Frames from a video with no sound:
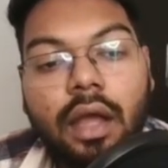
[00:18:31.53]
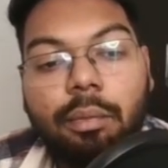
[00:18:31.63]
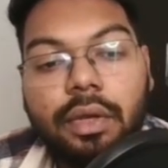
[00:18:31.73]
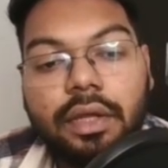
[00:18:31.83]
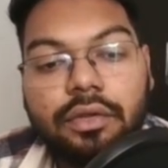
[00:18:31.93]

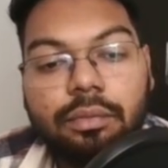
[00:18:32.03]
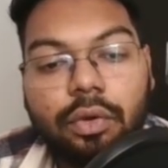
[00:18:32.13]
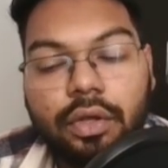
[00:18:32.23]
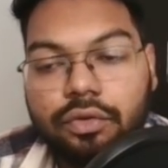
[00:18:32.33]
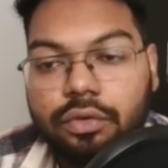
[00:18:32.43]
application
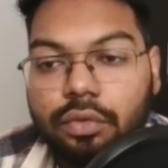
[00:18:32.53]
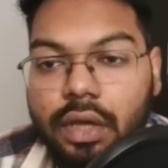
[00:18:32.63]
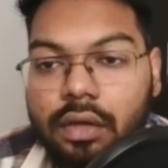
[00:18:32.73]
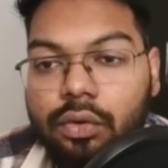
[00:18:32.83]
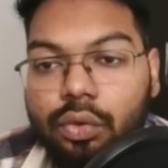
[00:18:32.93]
protection. You
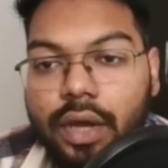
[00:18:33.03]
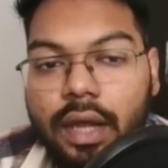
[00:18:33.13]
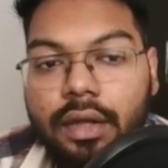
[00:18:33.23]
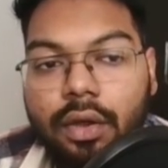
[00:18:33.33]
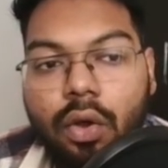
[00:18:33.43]
can look
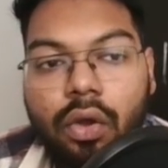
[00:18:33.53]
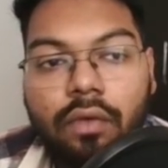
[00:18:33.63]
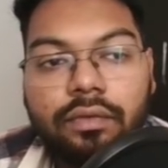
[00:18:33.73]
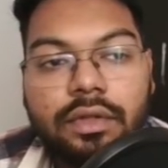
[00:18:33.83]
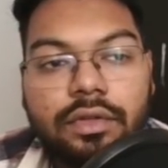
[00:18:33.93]
at all
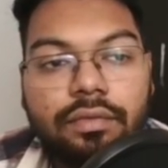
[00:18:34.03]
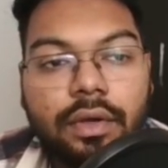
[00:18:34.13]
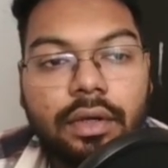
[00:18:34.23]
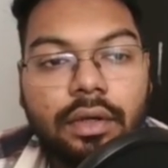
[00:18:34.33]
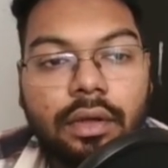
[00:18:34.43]
of these
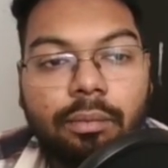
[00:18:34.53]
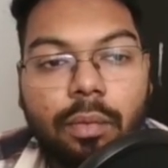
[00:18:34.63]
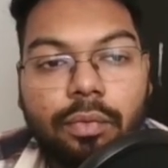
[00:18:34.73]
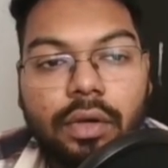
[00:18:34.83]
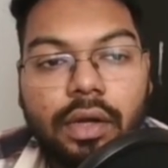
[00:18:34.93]
different
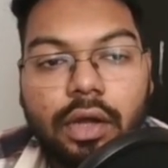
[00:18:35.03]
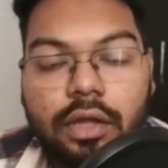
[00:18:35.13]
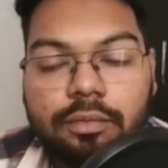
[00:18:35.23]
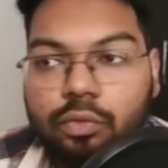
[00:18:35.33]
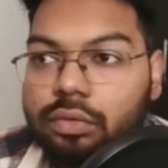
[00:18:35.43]
popular
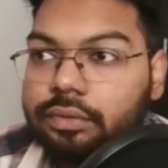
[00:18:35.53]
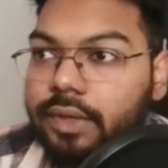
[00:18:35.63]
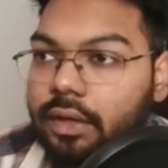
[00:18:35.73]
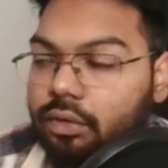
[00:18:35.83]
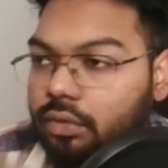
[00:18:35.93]
RASP
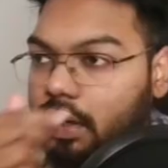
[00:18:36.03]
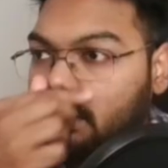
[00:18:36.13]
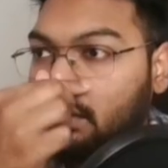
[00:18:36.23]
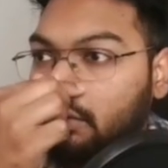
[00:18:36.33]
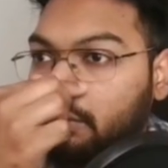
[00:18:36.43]
tools, and you
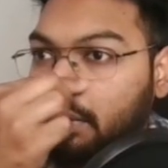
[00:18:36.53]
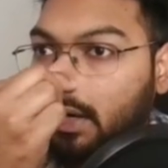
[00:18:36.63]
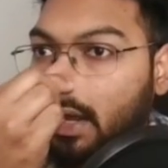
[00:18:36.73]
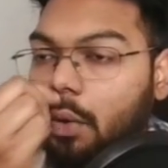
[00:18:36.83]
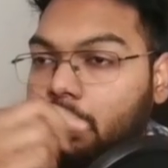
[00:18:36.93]
can also
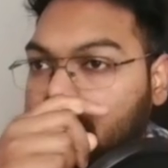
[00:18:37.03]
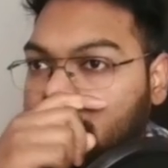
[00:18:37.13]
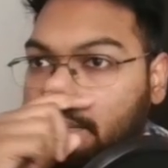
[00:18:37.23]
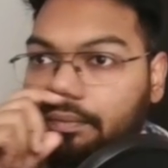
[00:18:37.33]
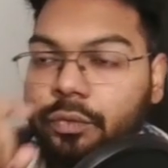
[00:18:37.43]
try
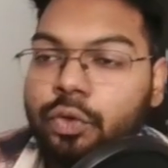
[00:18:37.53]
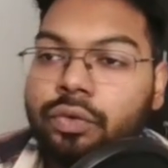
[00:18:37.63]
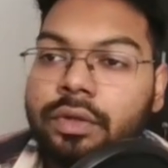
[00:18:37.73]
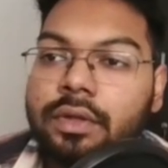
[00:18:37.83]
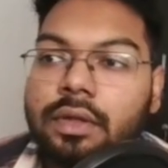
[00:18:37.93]
out
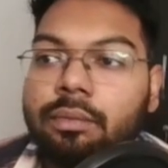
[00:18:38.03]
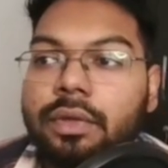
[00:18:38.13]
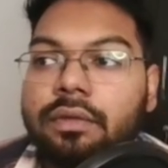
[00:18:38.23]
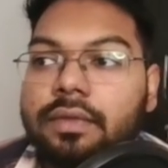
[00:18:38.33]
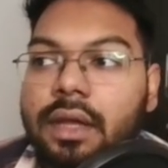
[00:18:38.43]
using some
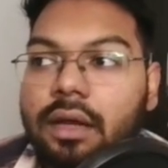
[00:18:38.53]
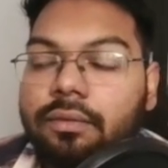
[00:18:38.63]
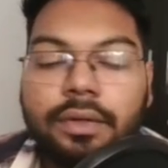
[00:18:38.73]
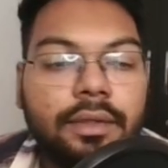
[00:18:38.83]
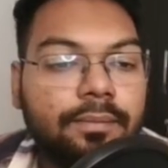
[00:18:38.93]
if they are
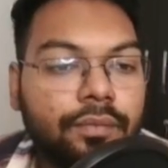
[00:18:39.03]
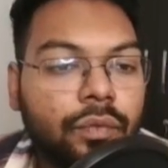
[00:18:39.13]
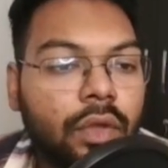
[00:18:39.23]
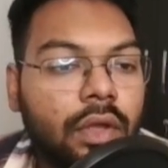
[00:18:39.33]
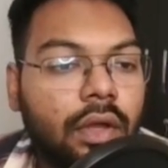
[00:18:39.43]
free.
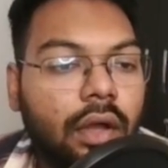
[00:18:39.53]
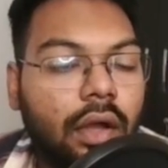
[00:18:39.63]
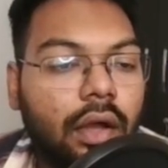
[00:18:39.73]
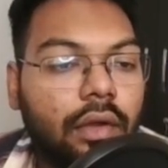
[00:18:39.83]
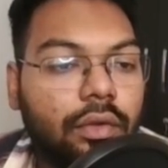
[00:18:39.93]

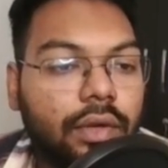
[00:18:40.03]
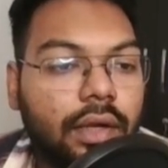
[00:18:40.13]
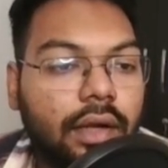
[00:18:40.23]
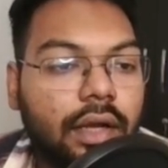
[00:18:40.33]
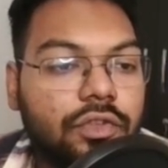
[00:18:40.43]
You
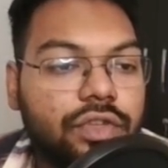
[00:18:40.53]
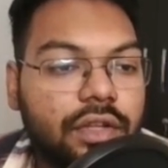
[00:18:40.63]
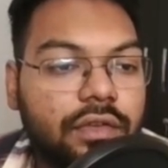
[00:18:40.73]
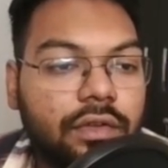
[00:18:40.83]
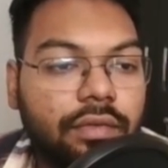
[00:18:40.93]
can try
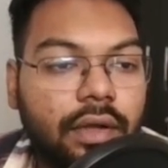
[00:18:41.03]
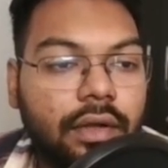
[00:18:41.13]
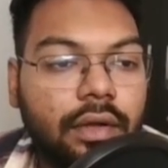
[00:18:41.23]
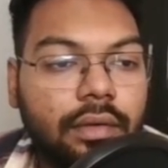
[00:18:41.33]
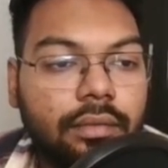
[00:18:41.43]
JS
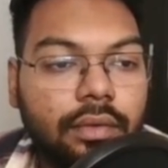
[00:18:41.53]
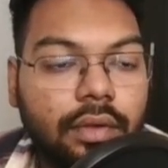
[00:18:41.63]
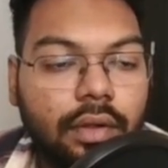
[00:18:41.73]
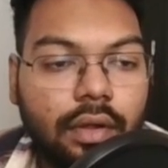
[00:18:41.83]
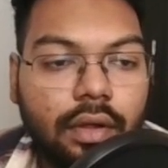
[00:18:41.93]
Defender,
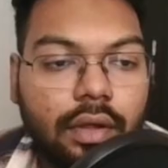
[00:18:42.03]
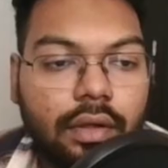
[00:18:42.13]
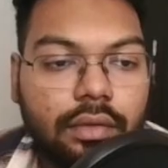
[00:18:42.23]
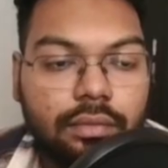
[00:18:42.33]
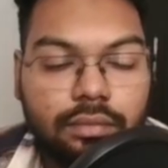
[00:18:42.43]

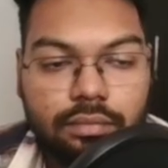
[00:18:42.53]
uh,